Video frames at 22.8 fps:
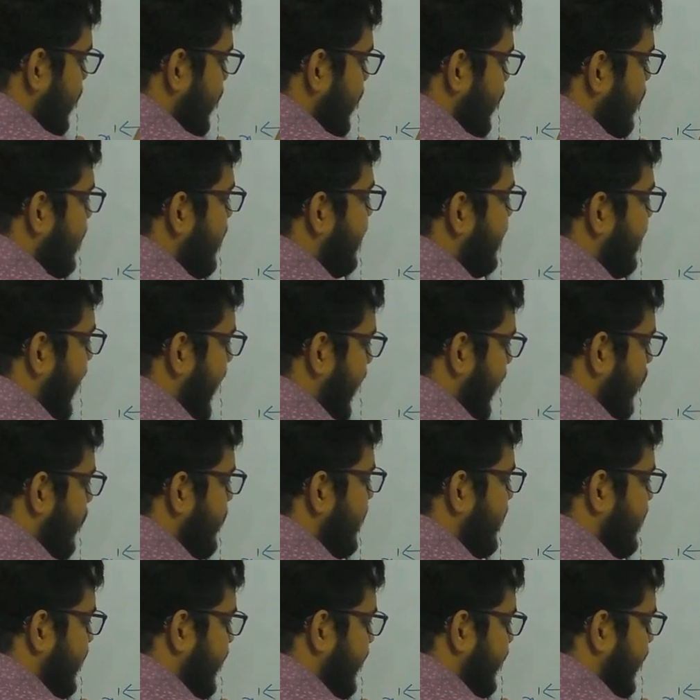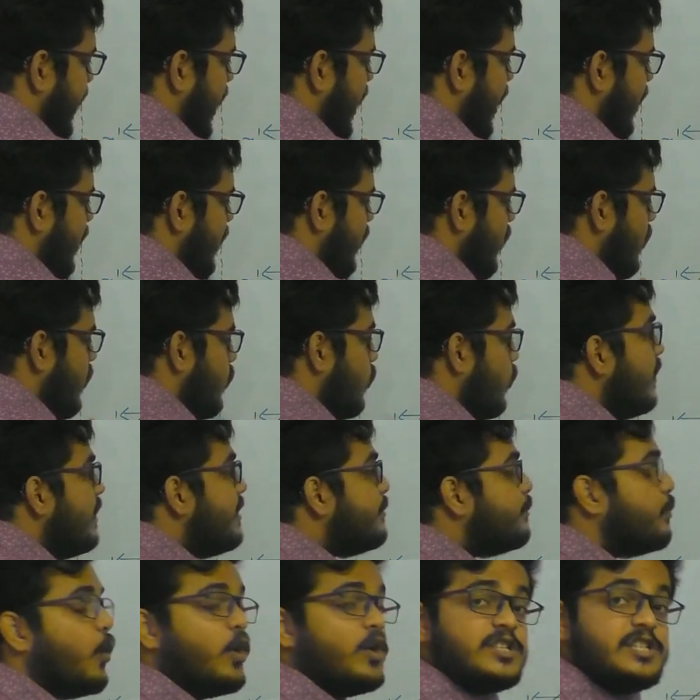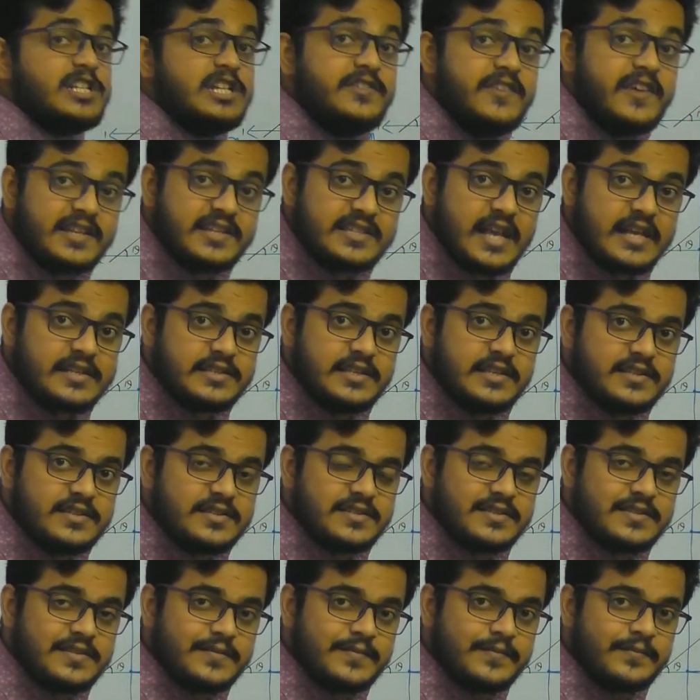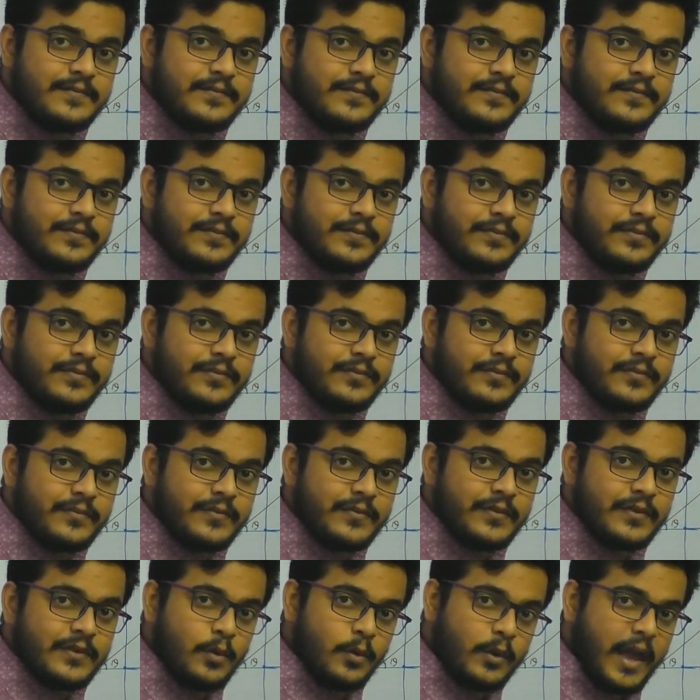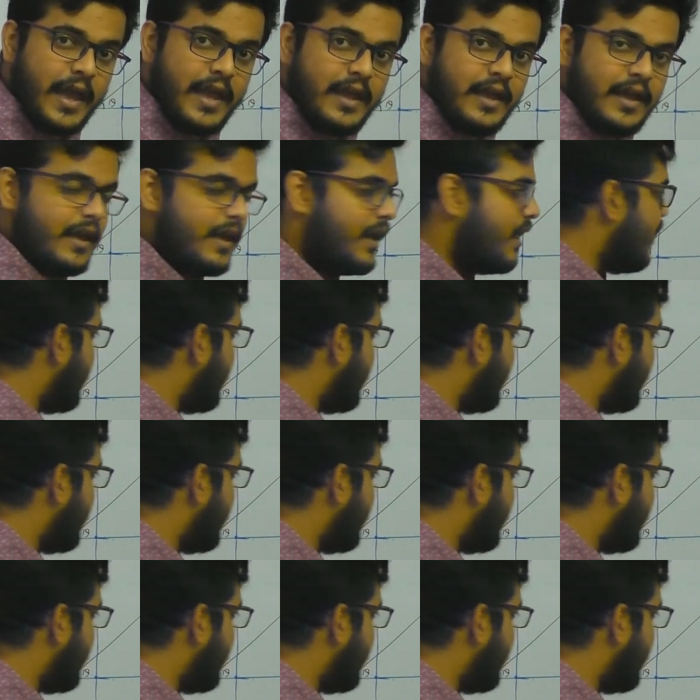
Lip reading: let the angle be theta, with positive x-axis. Okay,